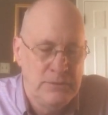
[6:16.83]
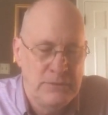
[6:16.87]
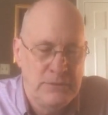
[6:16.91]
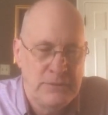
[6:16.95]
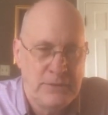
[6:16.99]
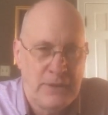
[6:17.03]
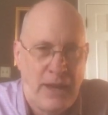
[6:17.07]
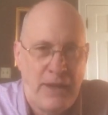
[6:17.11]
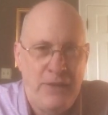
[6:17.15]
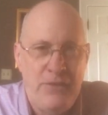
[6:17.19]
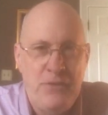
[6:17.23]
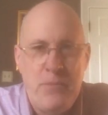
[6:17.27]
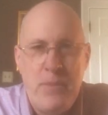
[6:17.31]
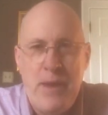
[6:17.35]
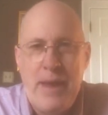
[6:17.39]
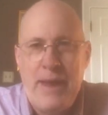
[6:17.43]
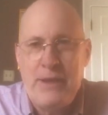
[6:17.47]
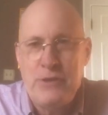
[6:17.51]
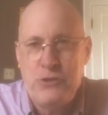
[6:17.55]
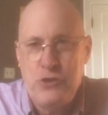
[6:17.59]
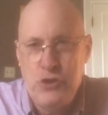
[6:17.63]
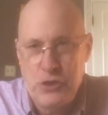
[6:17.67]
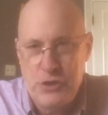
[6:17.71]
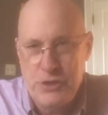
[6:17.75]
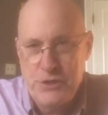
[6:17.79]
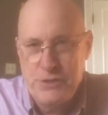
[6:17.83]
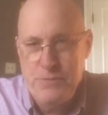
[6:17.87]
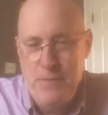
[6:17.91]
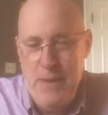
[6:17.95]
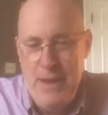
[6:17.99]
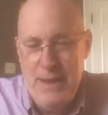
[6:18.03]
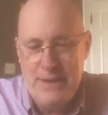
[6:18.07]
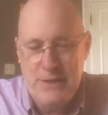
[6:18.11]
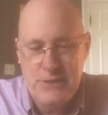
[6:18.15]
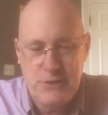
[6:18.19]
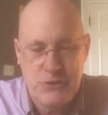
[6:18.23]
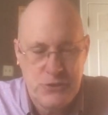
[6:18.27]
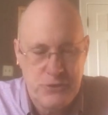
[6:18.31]
And the man took his
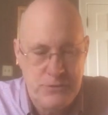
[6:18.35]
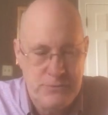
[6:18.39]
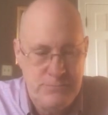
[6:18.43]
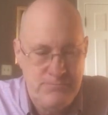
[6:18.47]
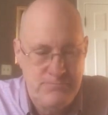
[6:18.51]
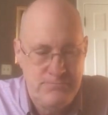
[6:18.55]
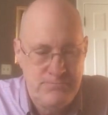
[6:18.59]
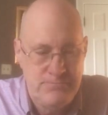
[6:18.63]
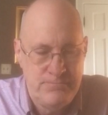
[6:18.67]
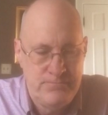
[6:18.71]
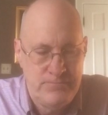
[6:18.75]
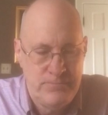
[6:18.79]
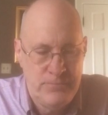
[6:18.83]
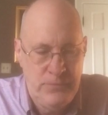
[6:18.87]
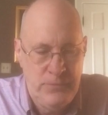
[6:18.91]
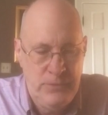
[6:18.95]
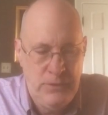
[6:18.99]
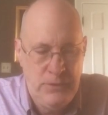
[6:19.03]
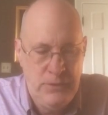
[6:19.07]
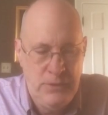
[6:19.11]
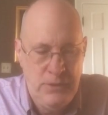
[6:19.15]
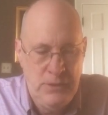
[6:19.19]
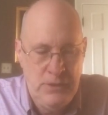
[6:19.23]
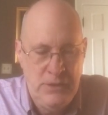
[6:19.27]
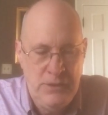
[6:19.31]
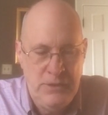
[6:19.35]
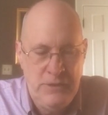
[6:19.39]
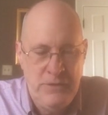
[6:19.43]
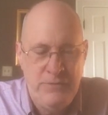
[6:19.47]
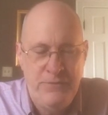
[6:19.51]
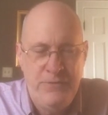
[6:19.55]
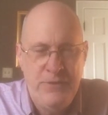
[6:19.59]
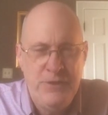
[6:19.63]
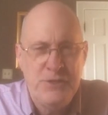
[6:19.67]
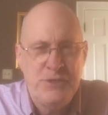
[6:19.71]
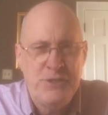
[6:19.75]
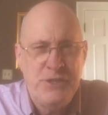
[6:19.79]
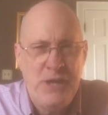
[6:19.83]
medicine. The
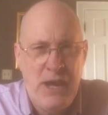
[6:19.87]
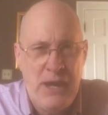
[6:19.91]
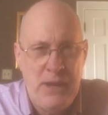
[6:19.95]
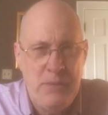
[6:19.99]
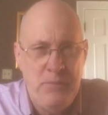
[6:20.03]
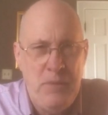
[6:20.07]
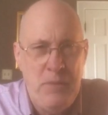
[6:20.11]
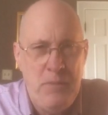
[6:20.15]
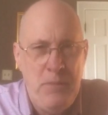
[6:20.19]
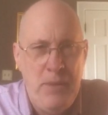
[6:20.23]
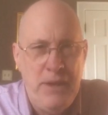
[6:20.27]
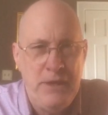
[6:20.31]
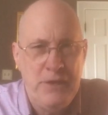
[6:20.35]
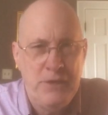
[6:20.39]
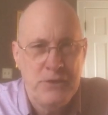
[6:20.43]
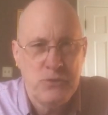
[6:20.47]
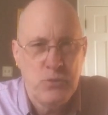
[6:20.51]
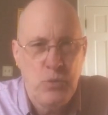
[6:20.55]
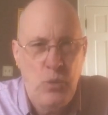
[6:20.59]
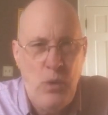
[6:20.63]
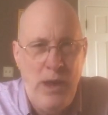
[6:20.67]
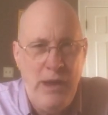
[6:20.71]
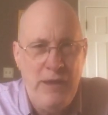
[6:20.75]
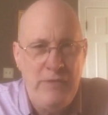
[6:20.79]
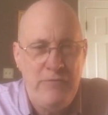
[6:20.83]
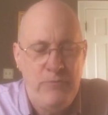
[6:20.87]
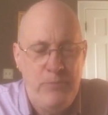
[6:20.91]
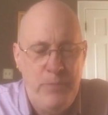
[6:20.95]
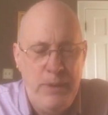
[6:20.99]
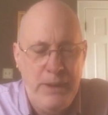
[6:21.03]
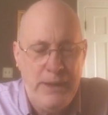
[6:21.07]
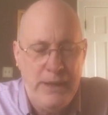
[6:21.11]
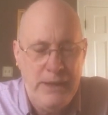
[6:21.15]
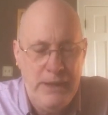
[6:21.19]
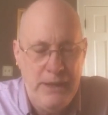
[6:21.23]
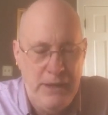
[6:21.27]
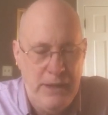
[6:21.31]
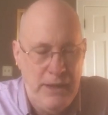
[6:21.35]
first time he made his wife
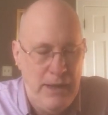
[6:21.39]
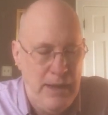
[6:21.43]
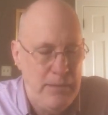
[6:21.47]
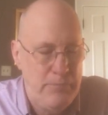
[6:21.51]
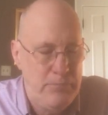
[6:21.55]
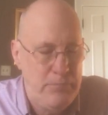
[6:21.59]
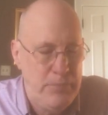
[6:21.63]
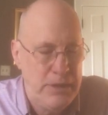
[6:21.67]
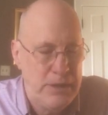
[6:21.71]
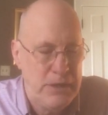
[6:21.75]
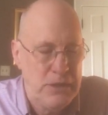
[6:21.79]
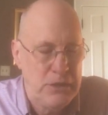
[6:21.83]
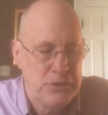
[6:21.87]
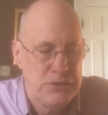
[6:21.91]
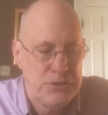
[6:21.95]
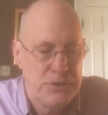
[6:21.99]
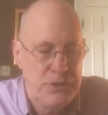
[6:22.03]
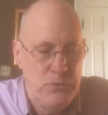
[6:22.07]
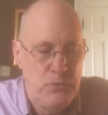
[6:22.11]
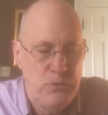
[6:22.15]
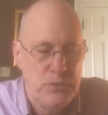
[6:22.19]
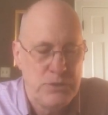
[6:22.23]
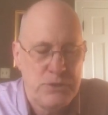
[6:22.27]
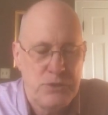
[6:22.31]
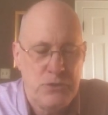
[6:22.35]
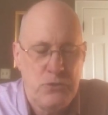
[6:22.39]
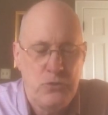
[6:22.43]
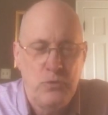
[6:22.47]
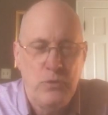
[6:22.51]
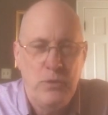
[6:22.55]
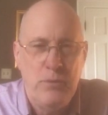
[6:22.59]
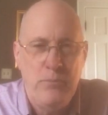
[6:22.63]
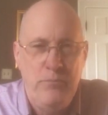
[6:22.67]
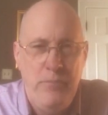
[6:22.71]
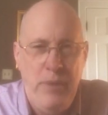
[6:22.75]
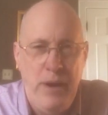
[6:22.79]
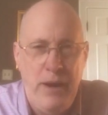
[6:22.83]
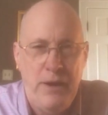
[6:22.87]
pick it up because he was too
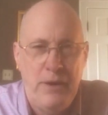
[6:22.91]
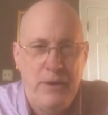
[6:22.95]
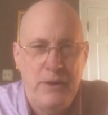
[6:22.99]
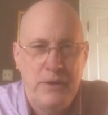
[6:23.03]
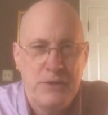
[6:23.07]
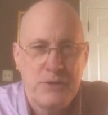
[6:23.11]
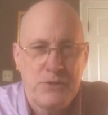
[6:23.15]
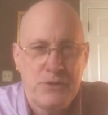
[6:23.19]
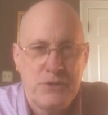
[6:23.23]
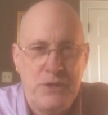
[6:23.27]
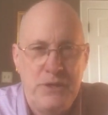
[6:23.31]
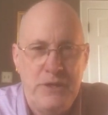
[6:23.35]
embarrassed.